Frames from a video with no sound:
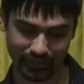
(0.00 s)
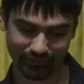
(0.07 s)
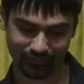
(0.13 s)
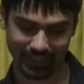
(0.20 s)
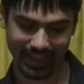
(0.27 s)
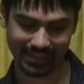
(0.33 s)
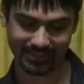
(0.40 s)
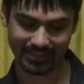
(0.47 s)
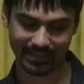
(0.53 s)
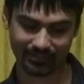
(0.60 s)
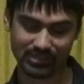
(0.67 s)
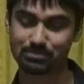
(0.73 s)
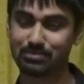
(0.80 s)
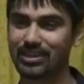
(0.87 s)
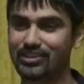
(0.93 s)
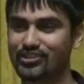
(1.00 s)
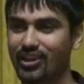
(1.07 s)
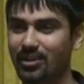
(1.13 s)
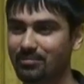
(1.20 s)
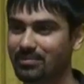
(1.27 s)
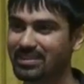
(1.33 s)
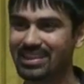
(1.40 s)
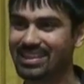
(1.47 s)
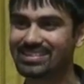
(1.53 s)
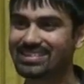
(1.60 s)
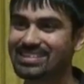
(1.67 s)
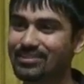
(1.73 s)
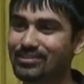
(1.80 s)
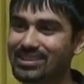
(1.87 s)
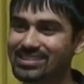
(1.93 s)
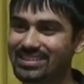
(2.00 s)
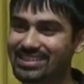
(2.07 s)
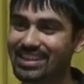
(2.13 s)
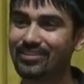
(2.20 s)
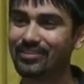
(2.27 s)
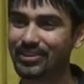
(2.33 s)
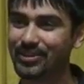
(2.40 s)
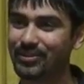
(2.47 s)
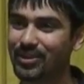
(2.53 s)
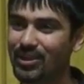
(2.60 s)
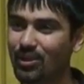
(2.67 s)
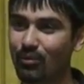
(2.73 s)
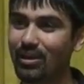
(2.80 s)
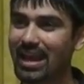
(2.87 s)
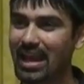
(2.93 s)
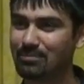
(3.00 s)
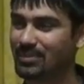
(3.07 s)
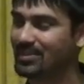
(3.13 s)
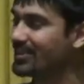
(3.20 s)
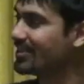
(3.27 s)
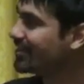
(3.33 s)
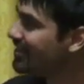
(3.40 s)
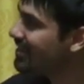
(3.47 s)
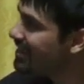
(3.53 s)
flat and then I have this big jump. That still doesn't tell you what happened there.